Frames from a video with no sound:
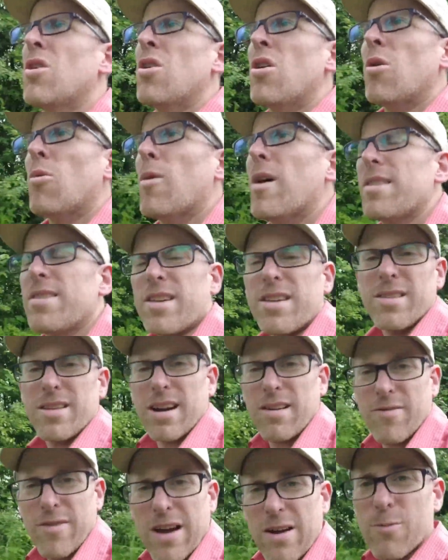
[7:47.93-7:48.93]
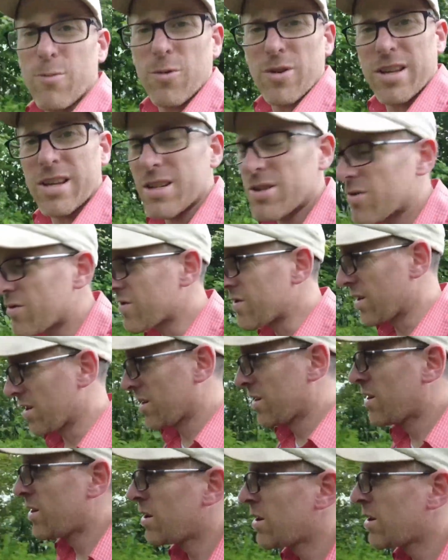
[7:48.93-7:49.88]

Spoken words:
one thing that I found really interesting